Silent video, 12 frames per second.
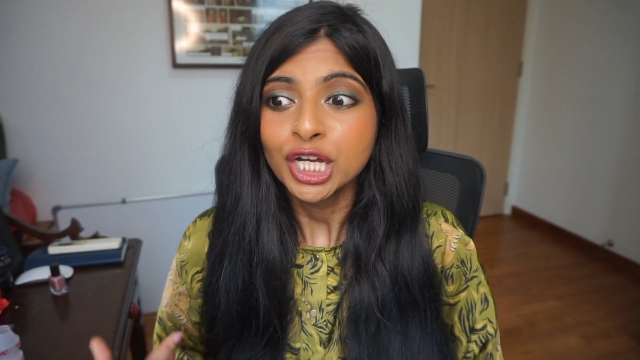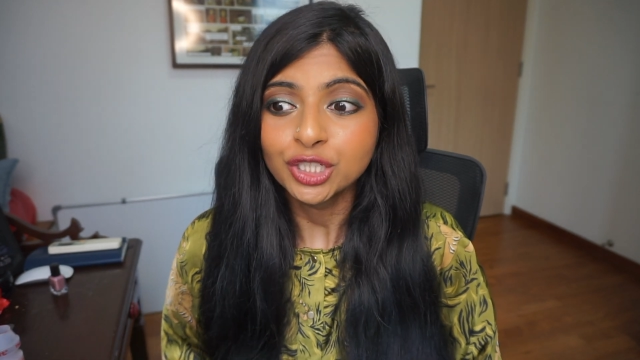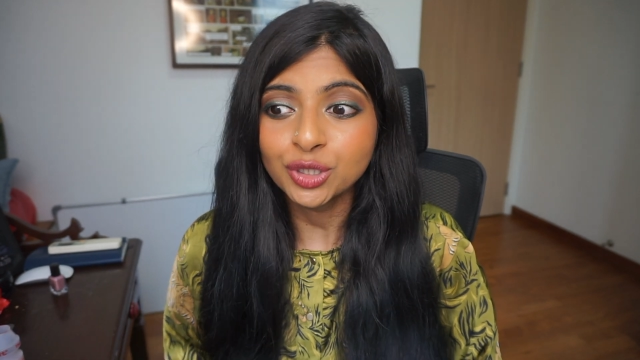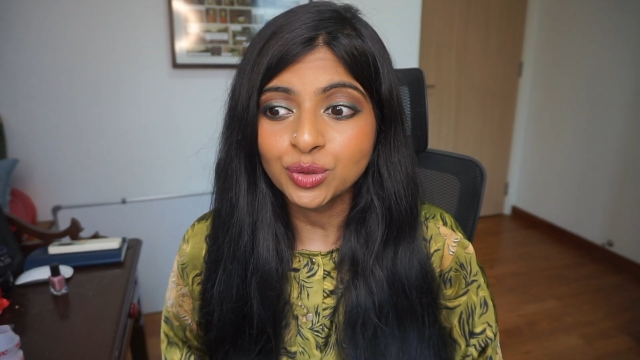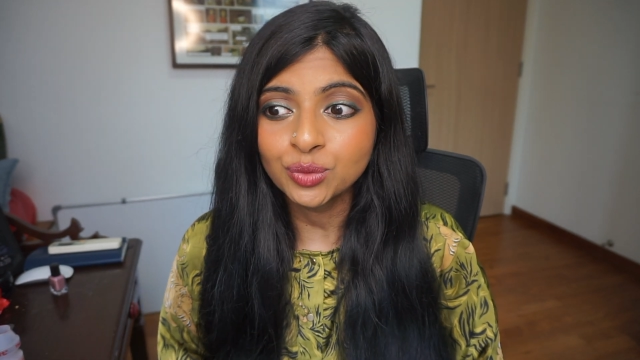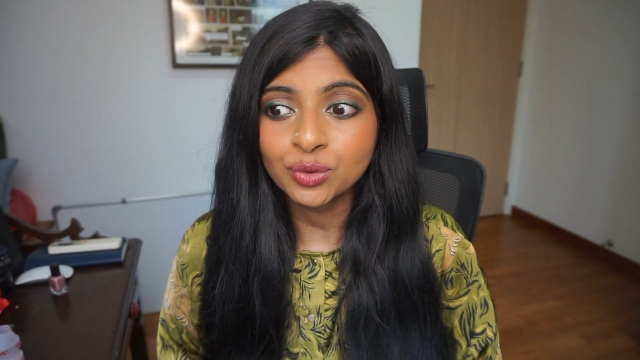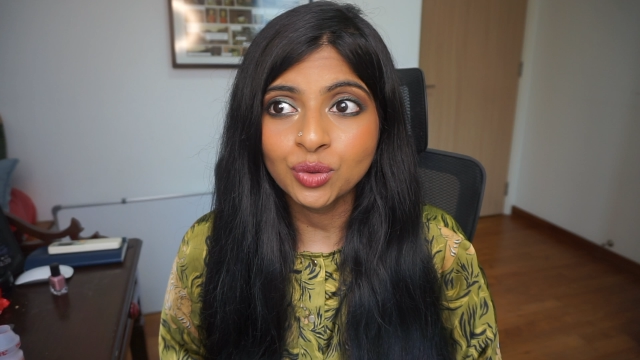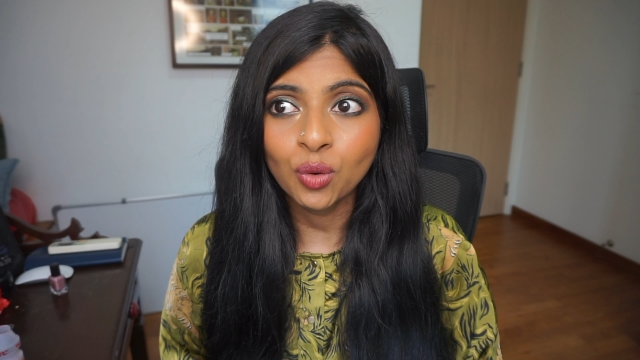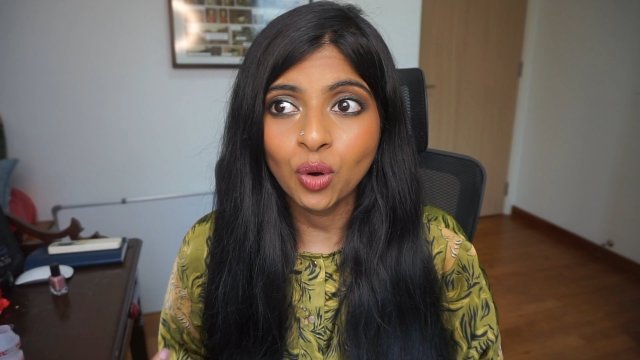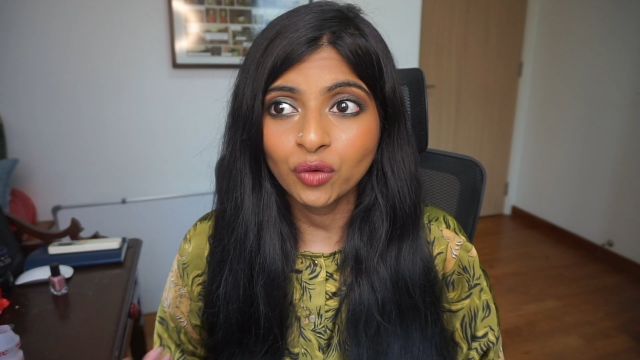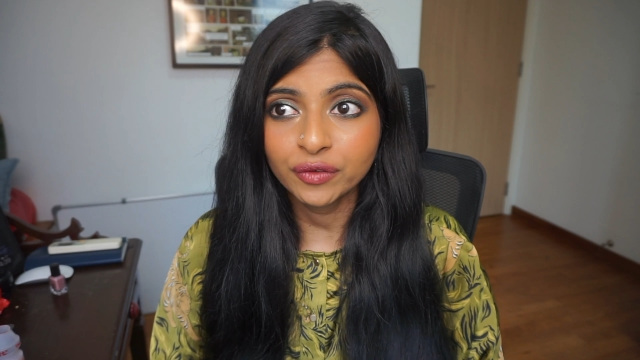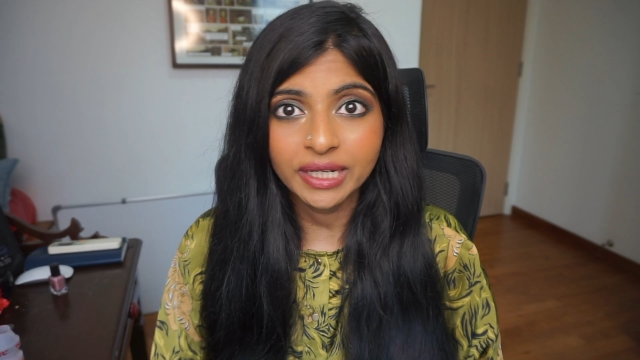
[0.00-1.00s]
Do you
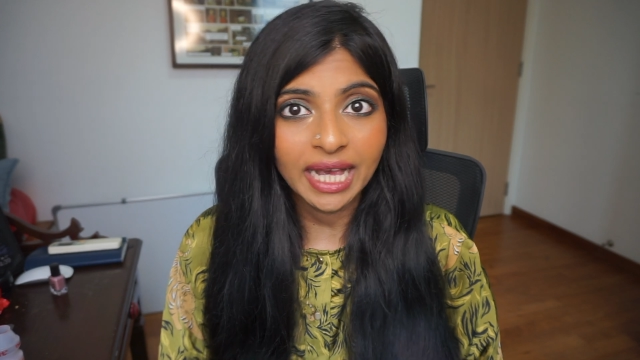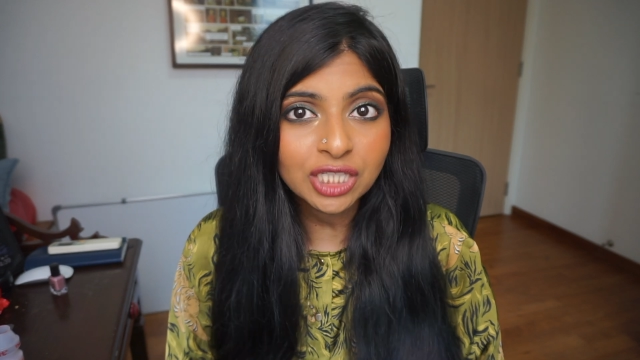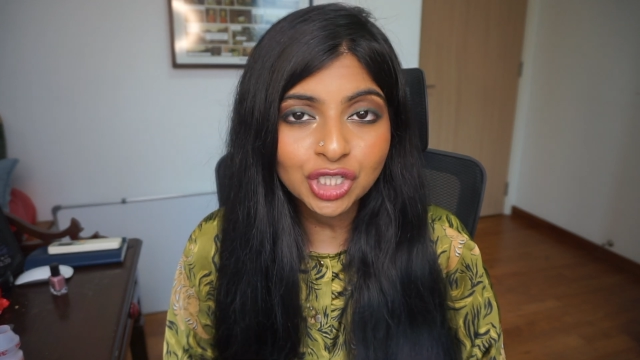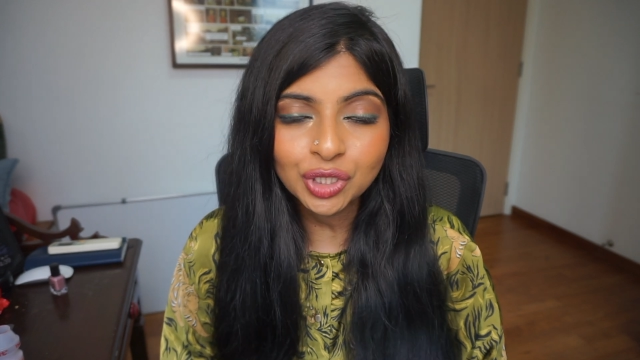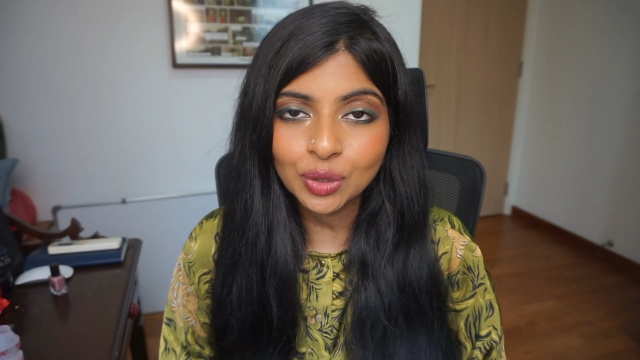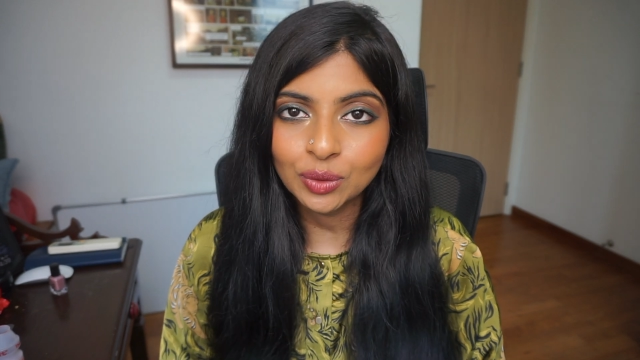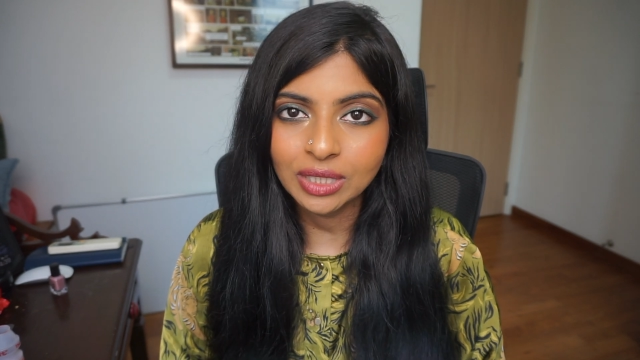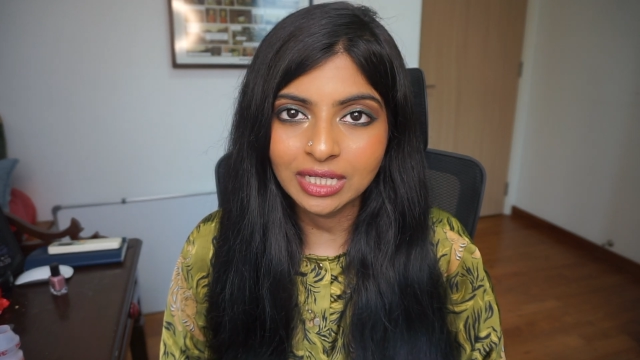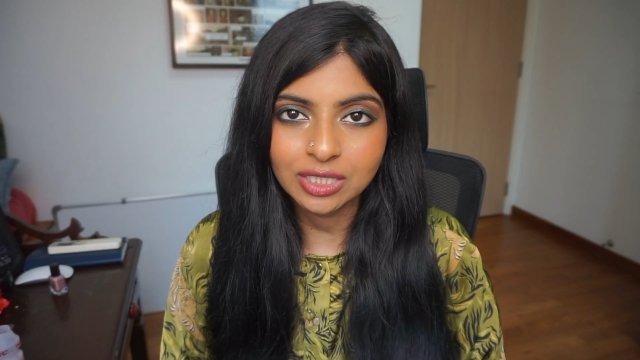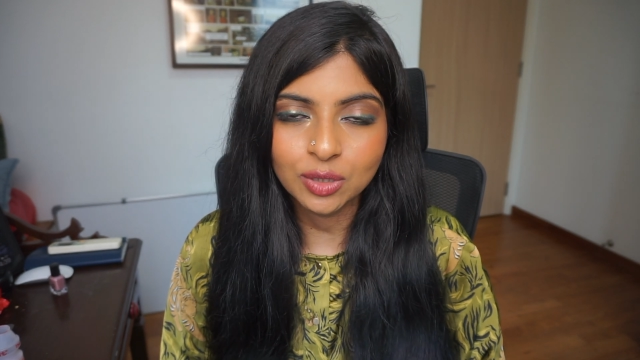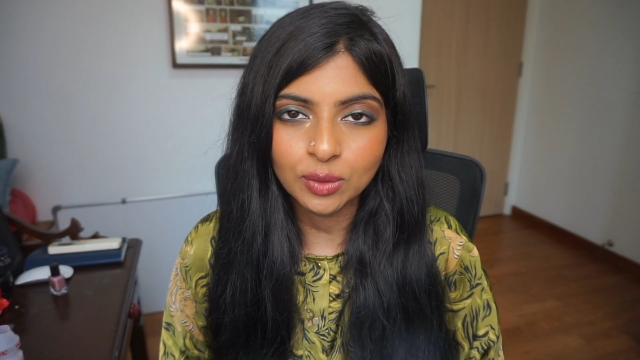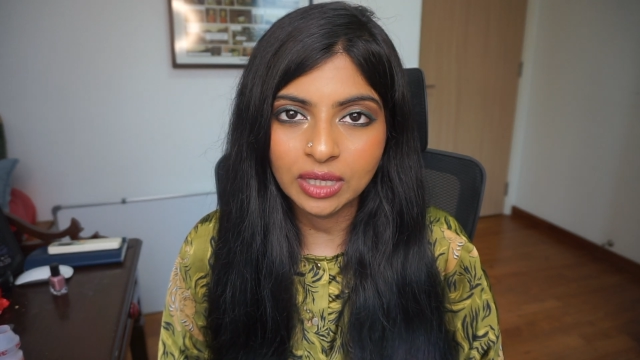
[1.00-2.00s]
know of an NGO
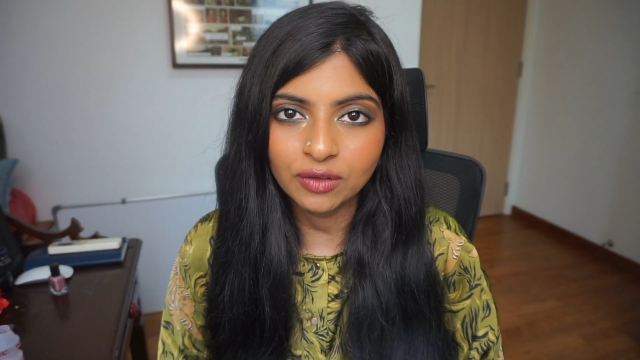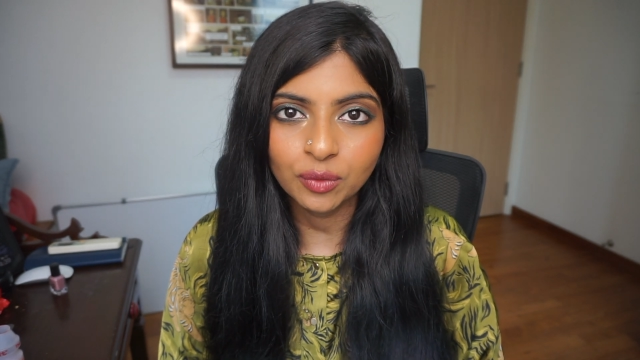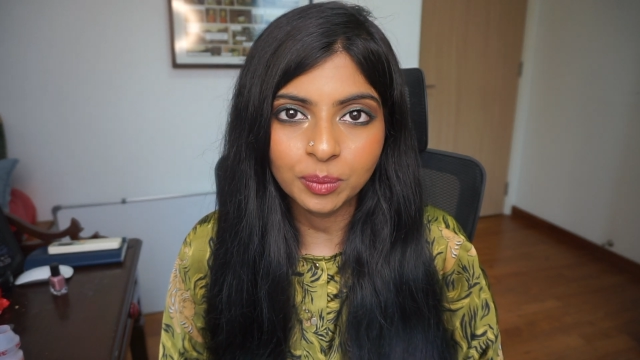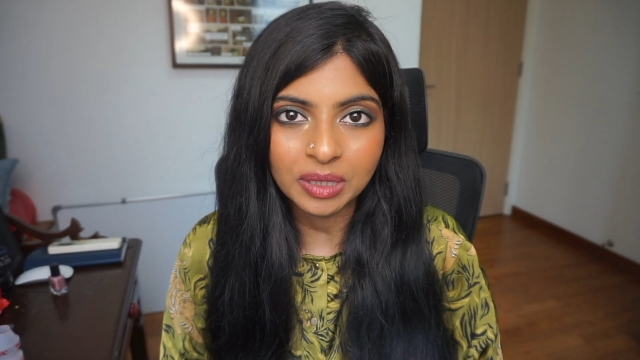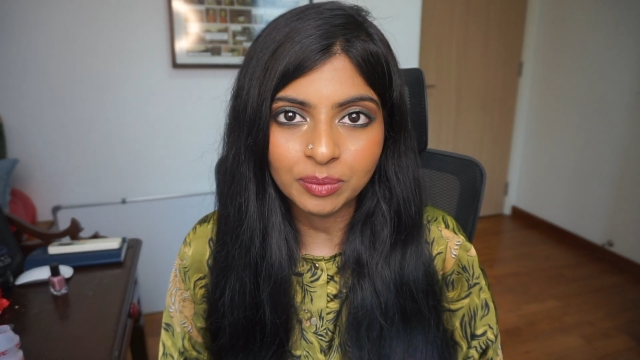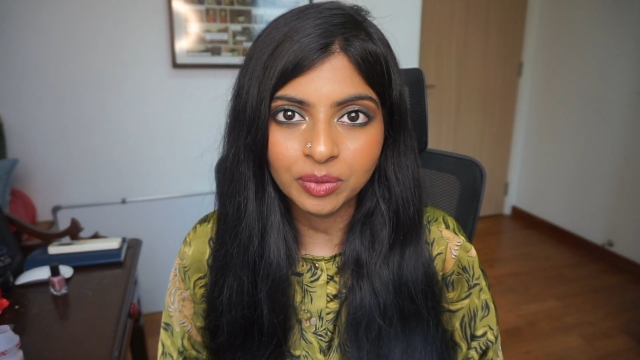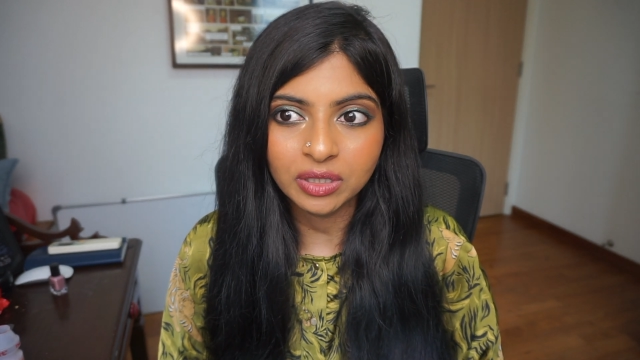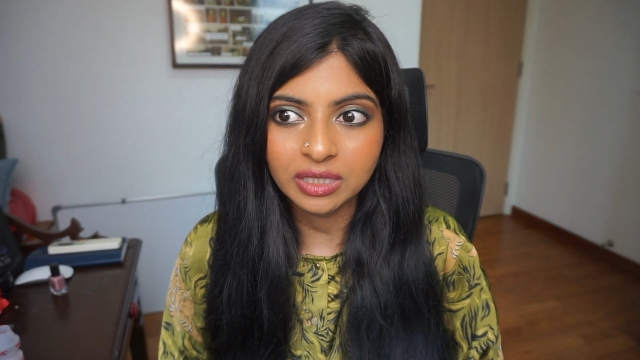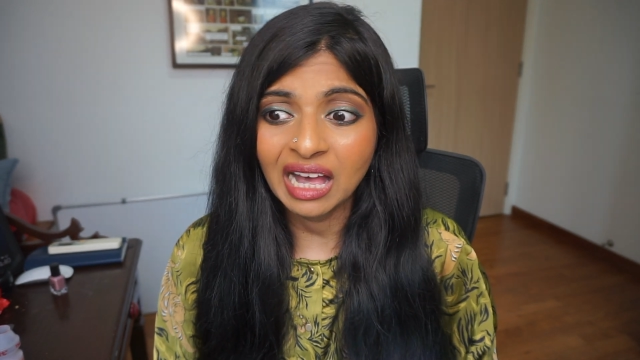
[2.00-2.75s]
that's looking for people?